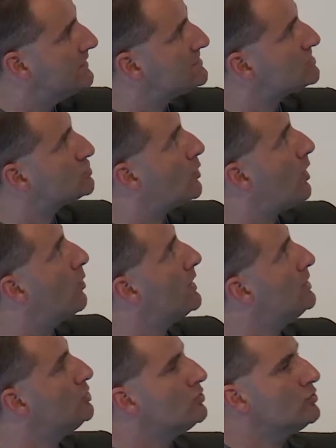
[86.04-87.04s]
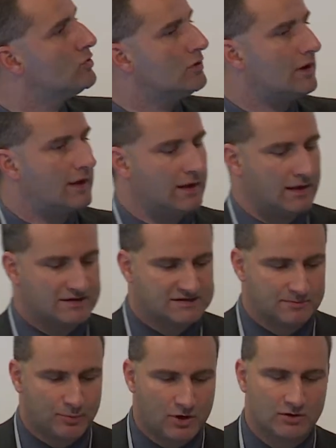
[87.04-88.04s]
this is what we do. Uh, it's
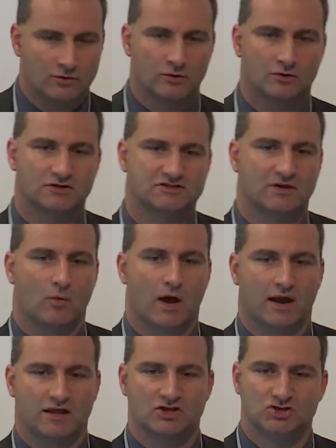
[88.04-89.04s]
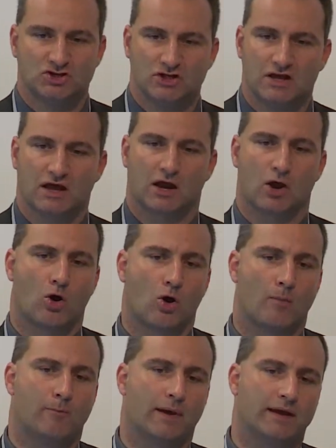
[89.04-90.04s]
important to notice that we are an engineering
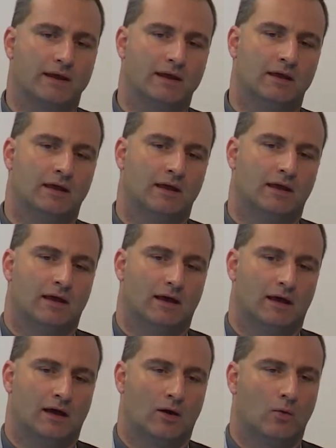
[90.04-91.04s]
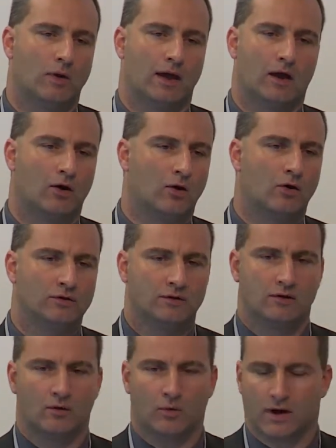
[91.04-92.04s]
company. Uh, we are owned
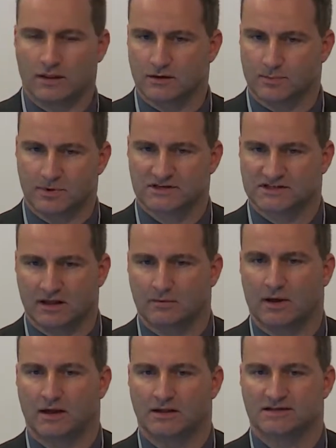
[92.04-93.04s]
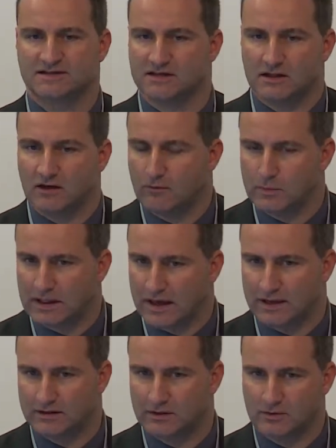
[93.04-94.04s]
100% uh, by the city of Milan, the